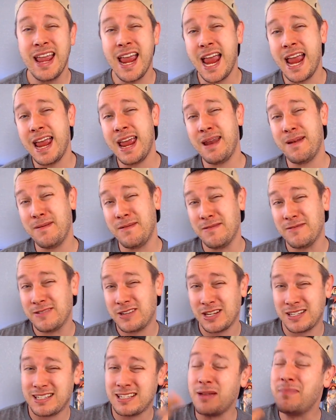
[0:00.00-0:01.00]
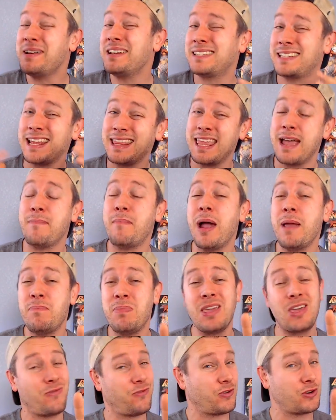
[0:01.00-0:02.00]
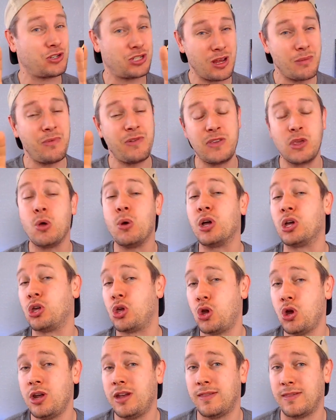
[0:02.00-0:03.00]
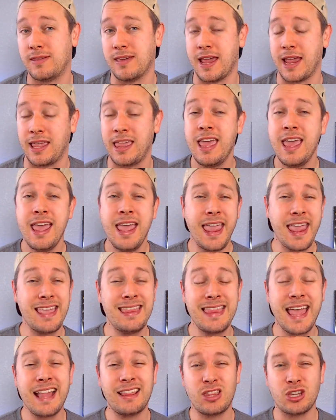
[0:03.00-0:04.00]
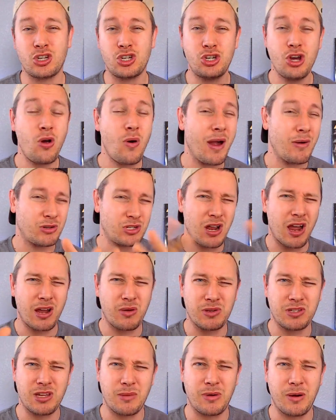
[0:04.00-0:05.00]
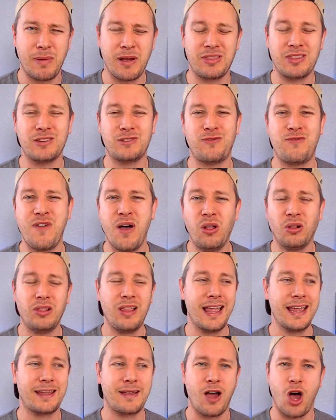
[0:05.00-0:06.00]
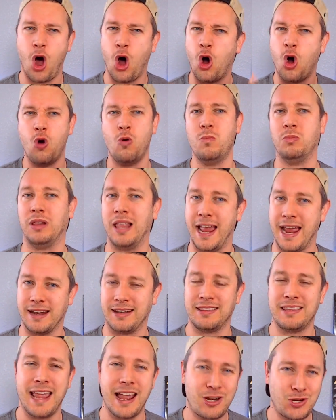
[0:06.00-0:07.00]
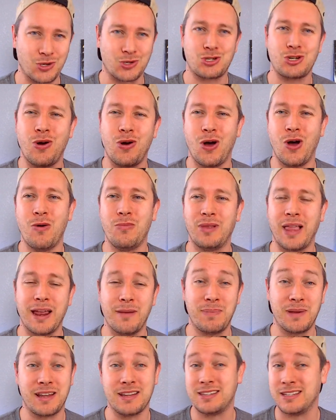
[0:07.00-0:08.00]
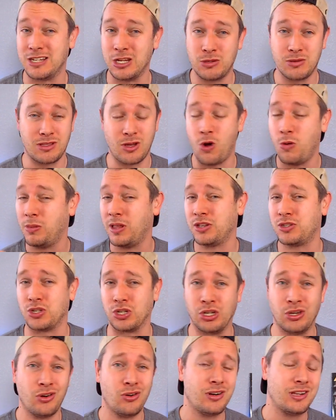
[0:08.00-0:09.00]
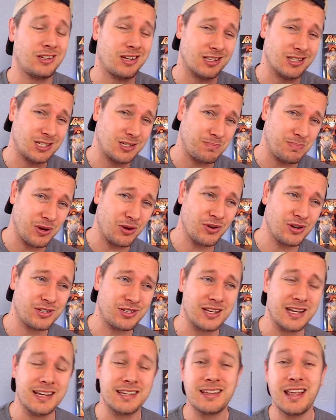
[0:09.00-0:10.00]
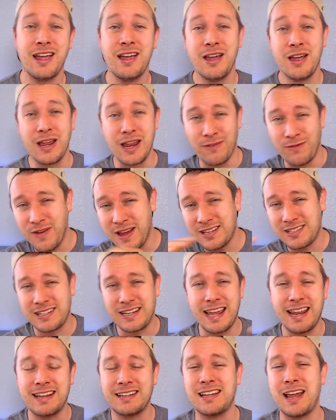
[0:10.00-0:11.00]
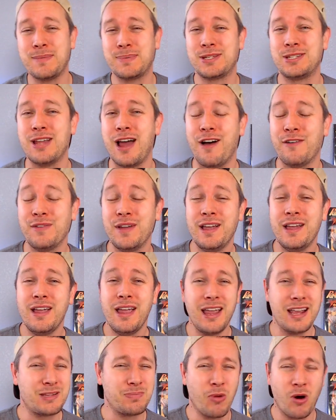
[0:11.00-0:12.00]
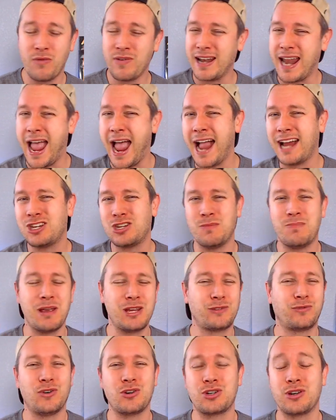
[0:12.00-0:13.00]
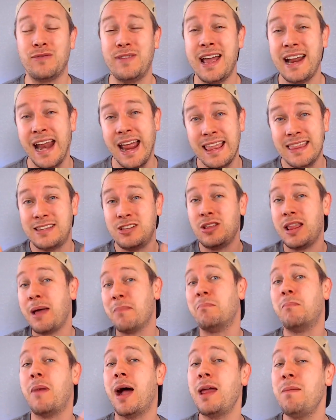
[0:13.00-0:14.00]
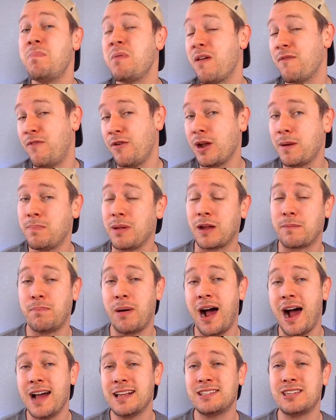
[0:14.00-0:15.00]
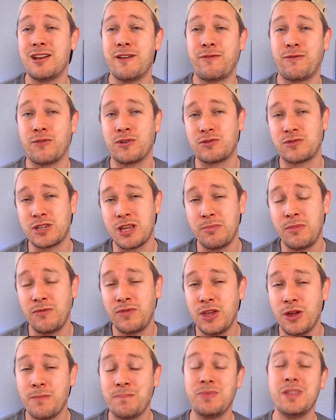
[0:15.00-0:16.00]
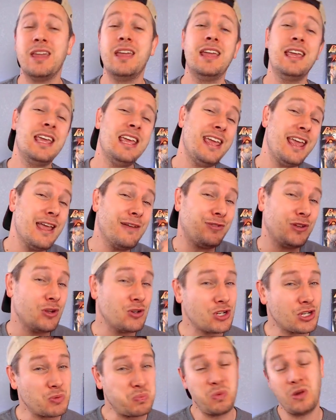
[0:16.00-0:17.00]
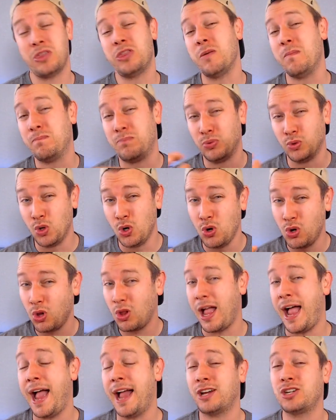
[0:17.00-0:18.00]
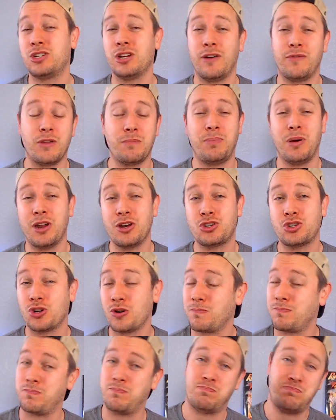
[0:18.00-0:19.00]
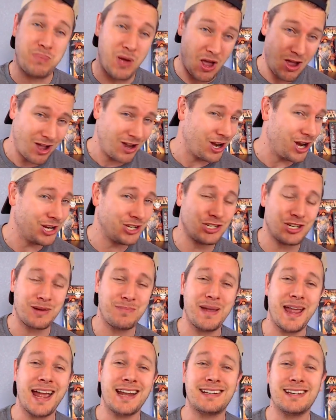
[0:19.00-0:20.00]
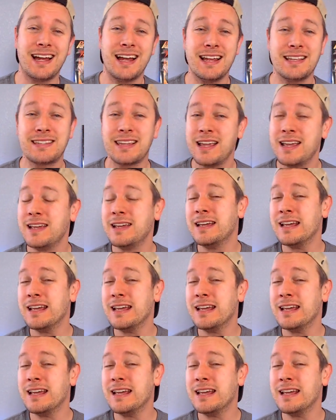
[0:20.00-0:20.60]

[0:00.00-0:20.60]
And to some extent, that might be, for some of you, a good thing, in that the show, I was talking with someone about this, felt like Homeland, the actual Homeland, because it deals with Homeland Security, conspiracies, investigating type stuff. It's more of an action-based version of that. And so that might be a very big positive for some of you. If you just want the brutal action of the Punisher punishing bad guys,